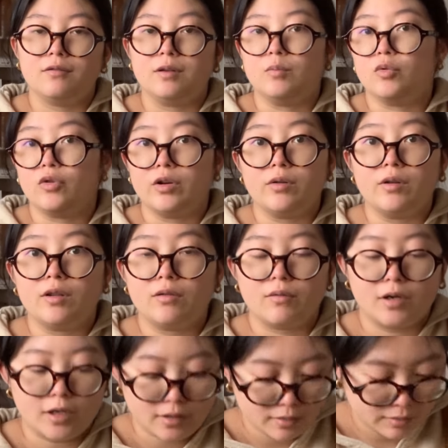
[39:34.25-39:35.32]
embroidery
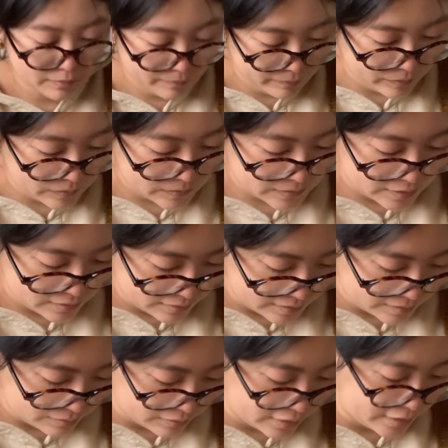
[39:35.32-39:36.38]
thread,
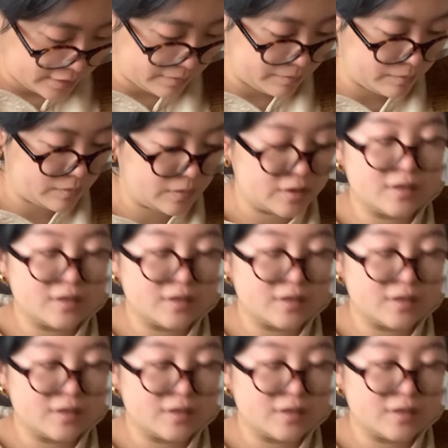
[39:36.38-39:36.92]
this one,